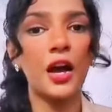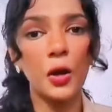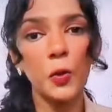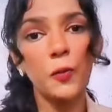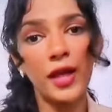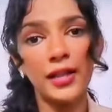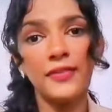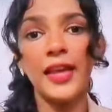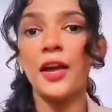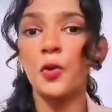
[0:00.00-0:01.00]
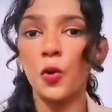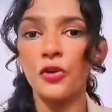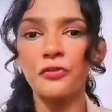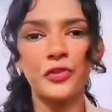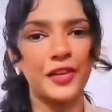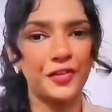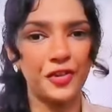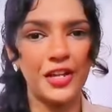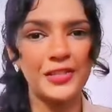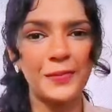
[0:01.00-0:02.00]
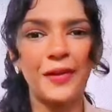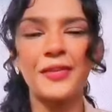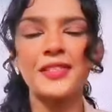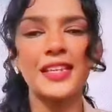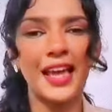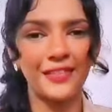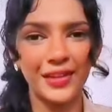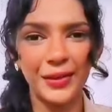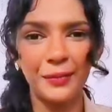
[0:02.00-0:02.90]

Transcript: how well they are known for their transparency and the